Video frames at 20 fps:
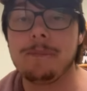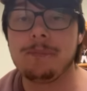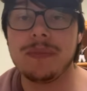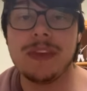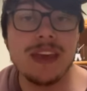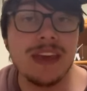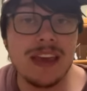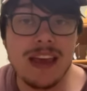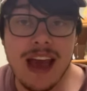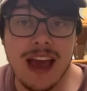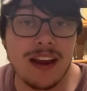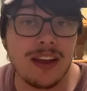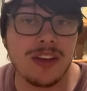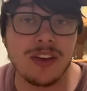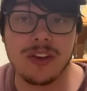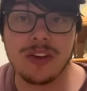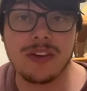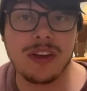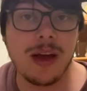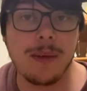He had a
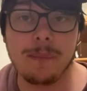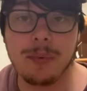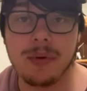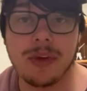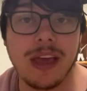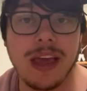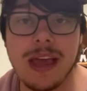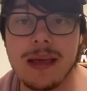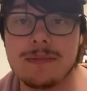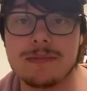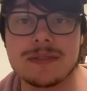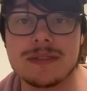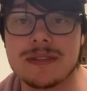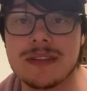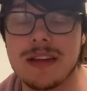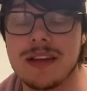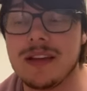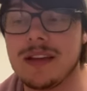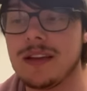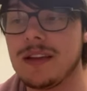good couple games
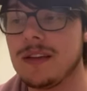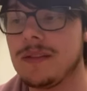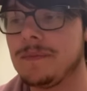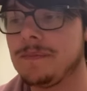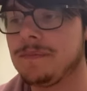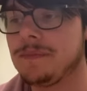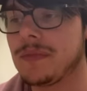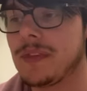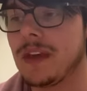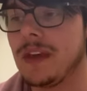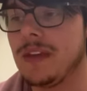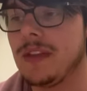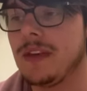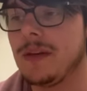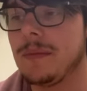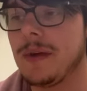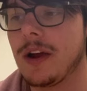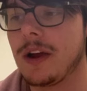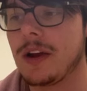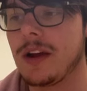in in the
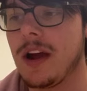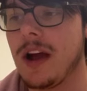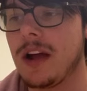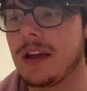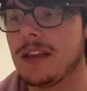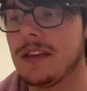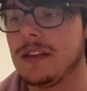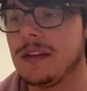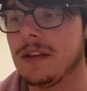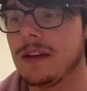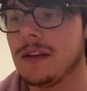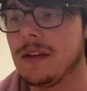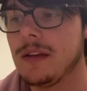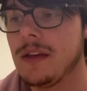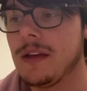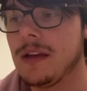American Hockey League.